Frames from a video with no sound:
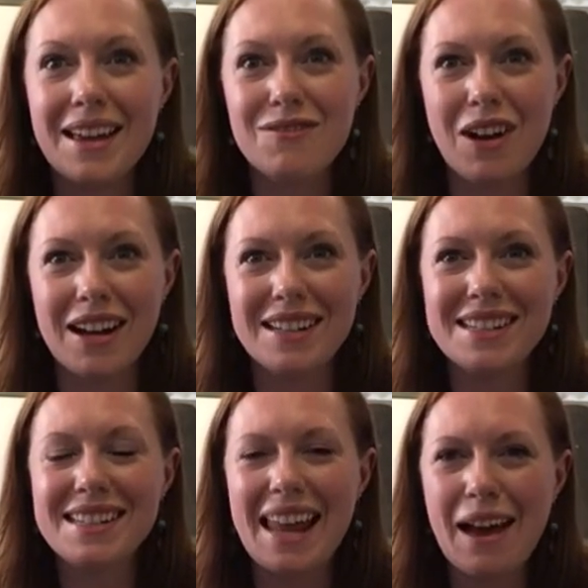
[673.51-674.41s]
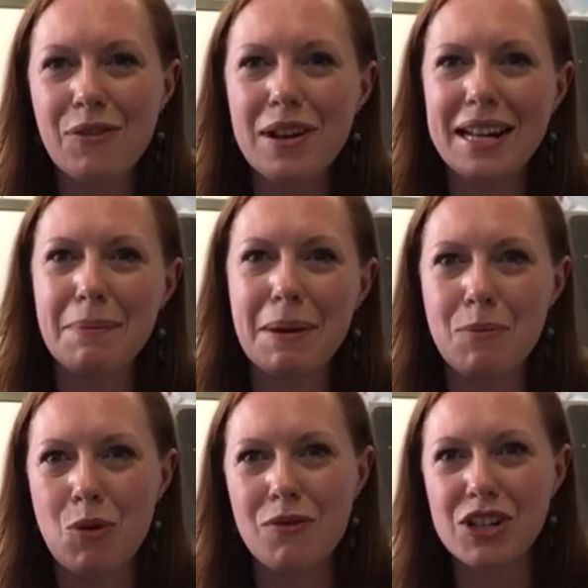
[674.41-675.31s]
Right, now for a little bit
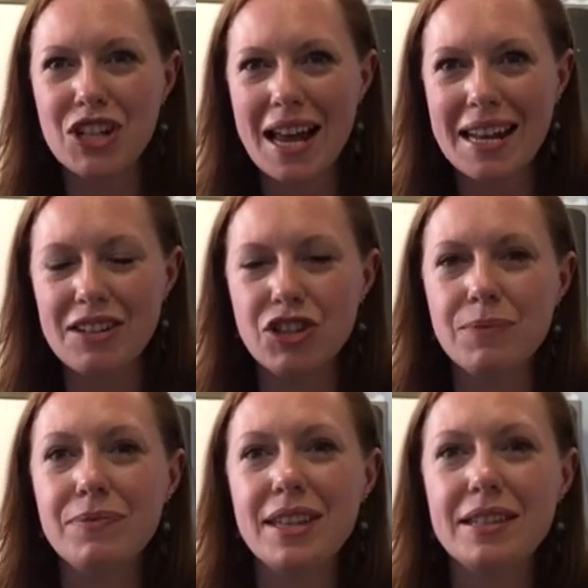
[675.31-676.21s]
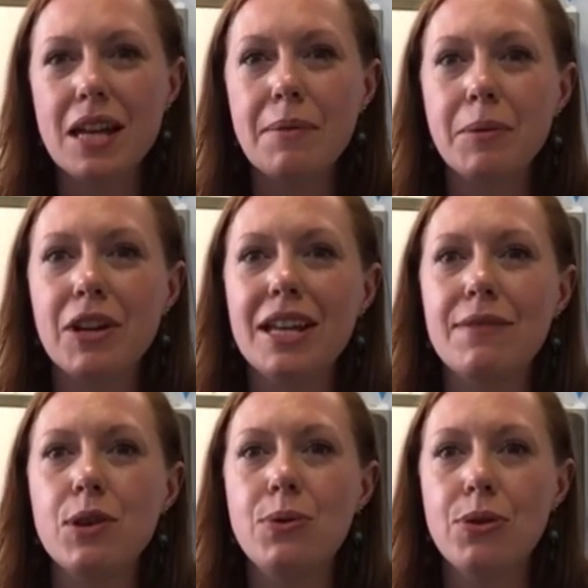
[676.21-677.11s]
more of a challenge. This time I'm going to
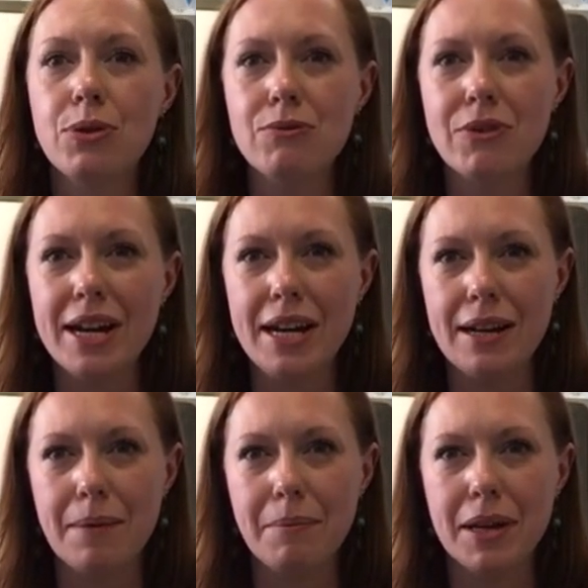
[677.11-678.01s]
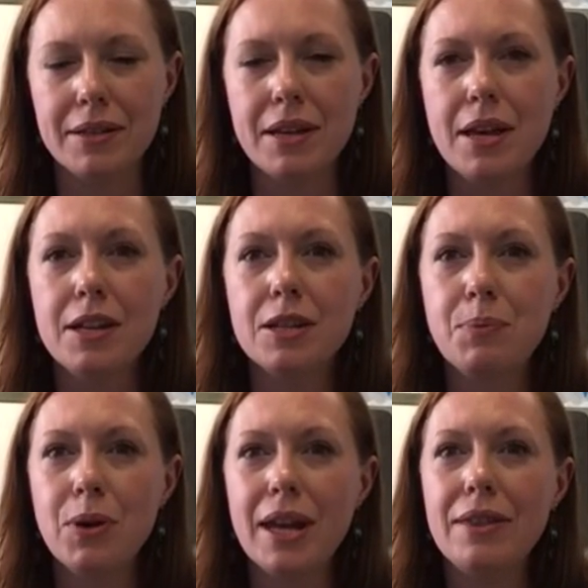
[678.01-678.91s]
give you 3 numbers to
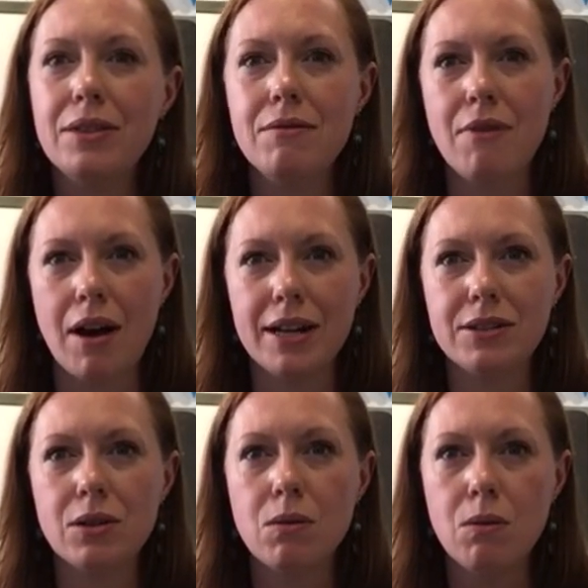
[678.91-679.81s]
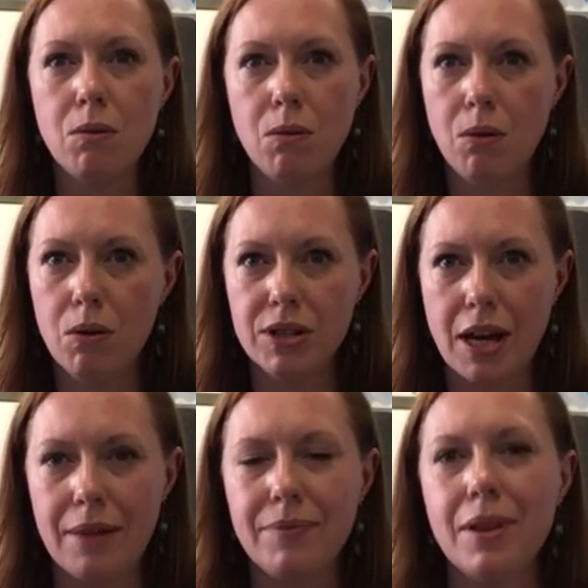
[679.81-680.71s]
put in the right
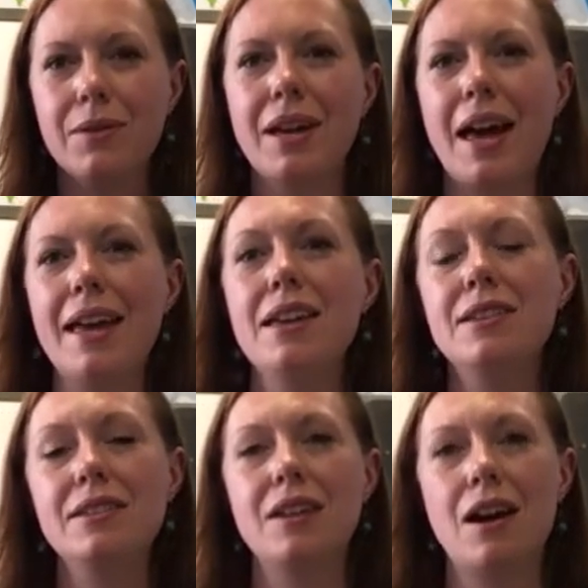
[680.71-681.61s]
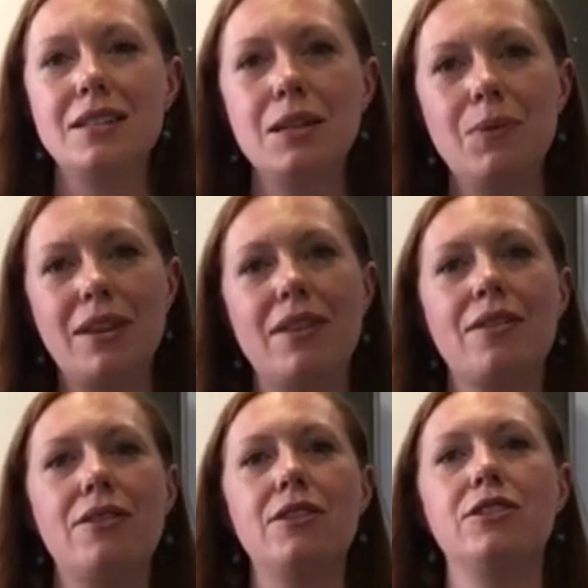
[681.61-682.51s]
order. Okay, starting with
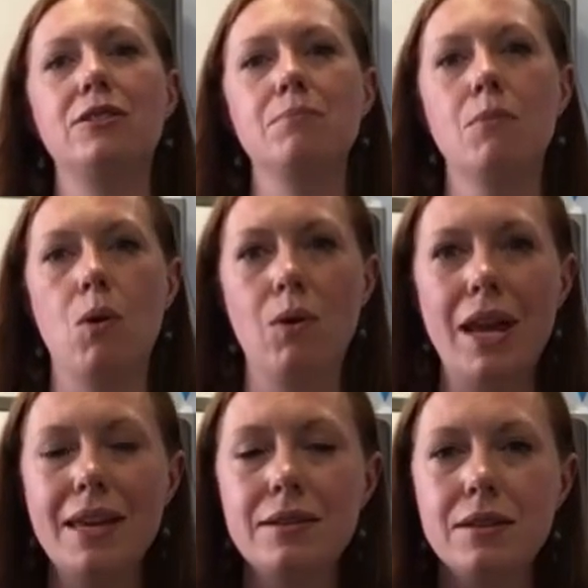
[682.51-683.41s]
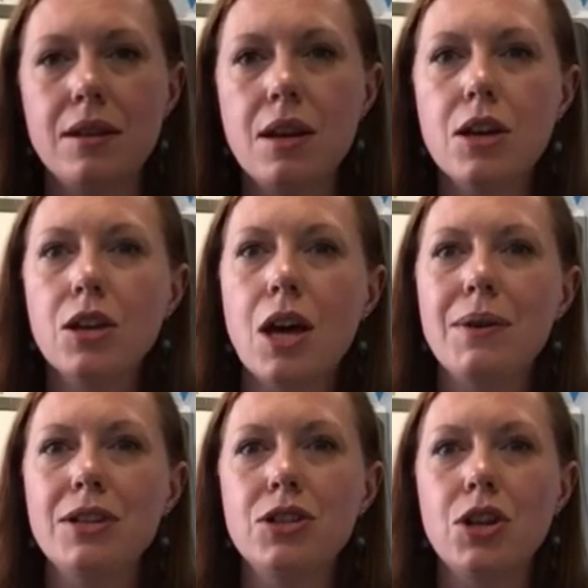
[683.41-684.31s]
the smallest,
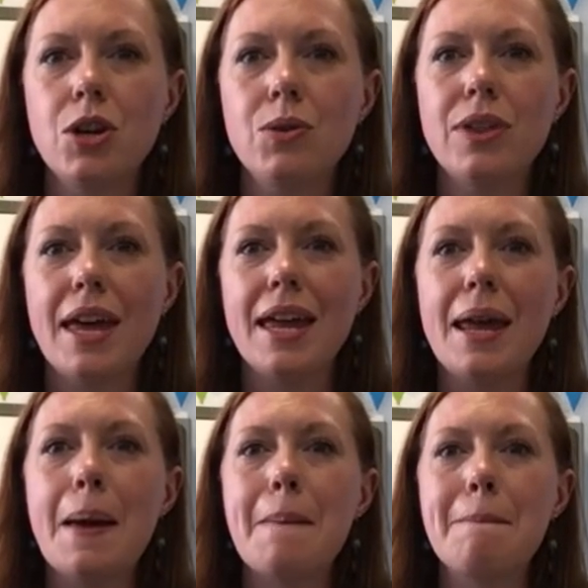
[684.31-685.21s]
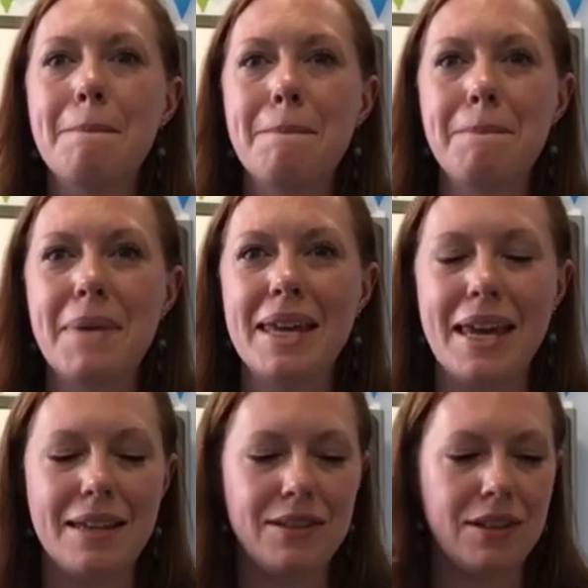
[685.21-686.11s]
going to the
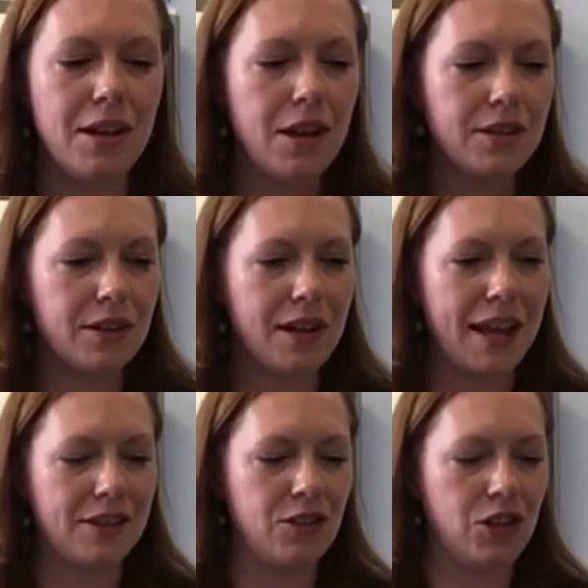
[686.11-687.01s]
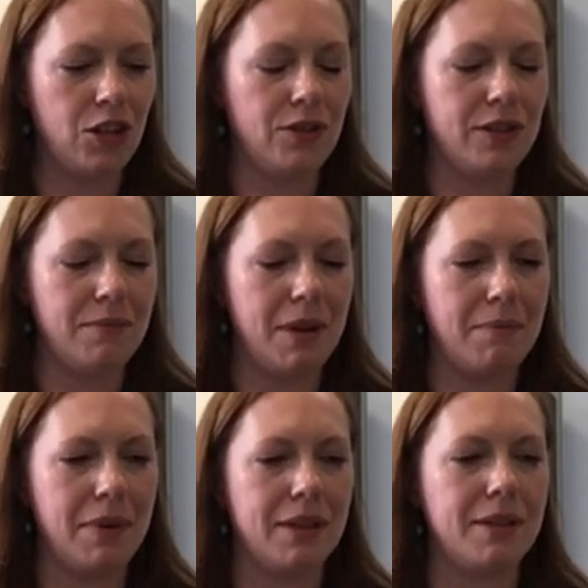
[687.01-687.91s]
biggest. So let's choose some
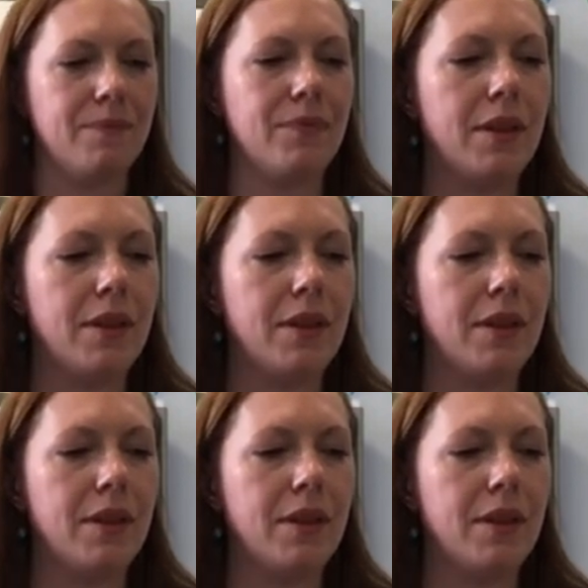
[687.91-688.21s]
numbers.